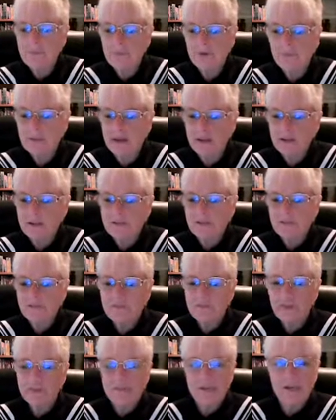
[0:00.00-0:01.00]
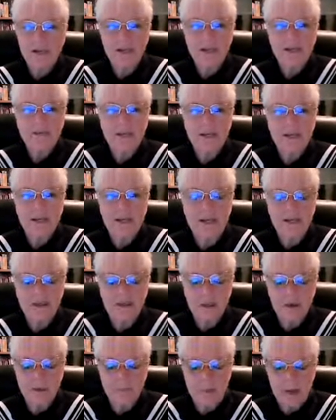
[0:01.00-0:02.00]
providers feel that electronic
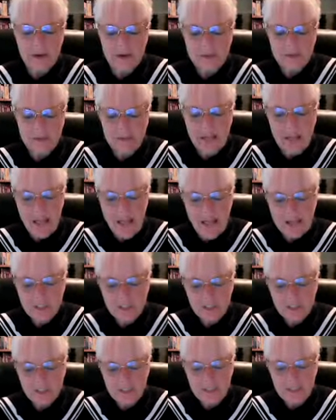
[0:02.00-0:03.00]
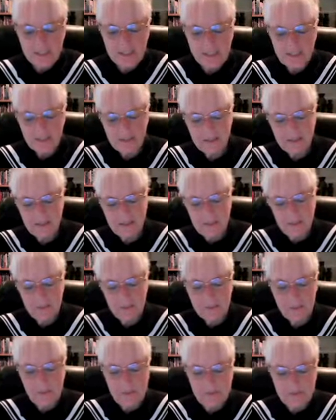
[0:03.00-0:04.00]
healthcare records actually
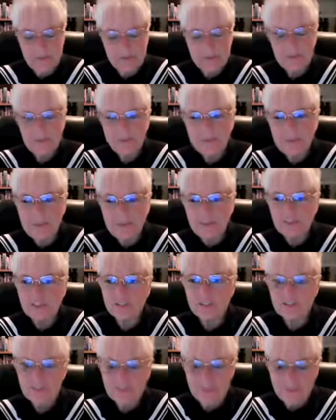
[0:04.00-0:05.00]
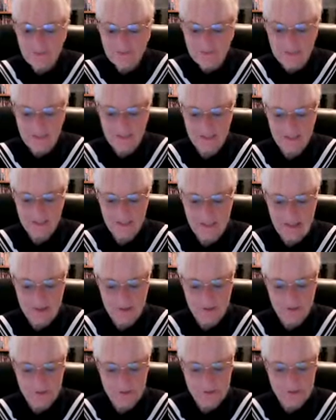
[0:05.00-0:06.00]
pose some patient safety
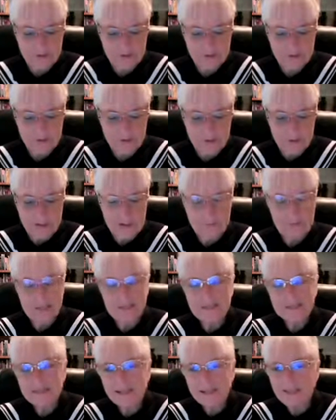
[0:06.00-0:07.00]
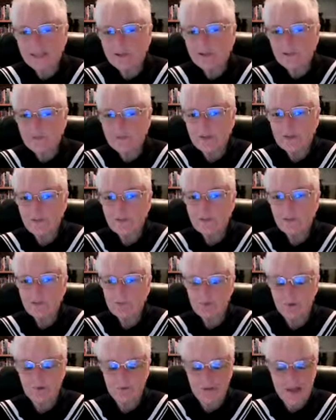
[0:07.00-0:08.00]
encounters because they interfere with the
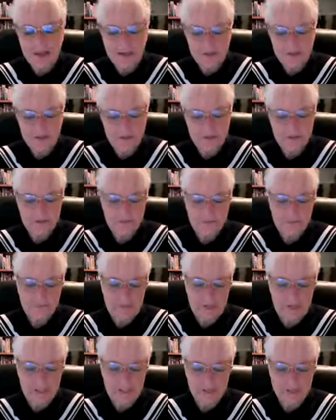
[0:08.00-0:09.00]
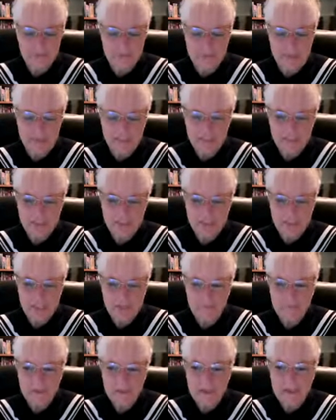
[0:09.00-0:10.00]
provider-patient
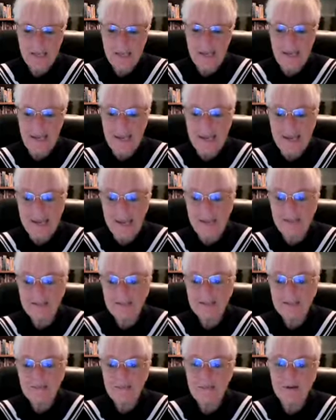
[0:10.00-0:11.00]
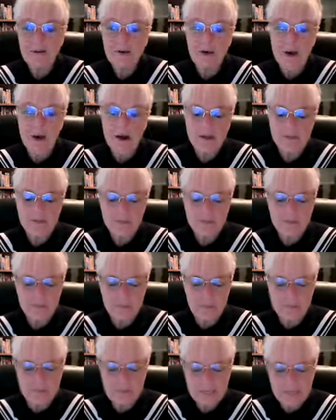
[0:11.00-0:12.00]
relationship. And there are also
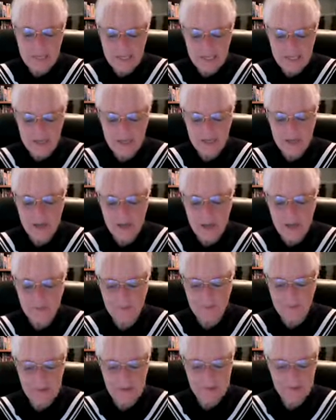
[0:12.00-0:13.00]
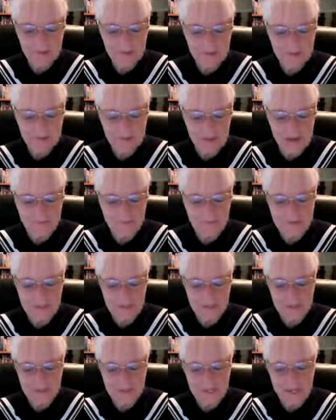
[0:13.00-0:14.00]
some potential compromises to
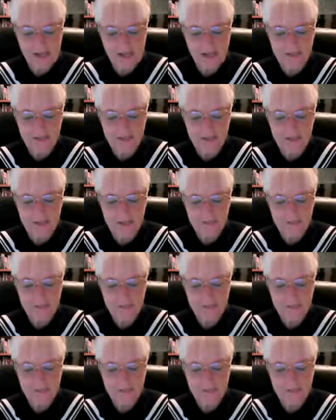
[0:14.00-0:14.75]
confidentiality.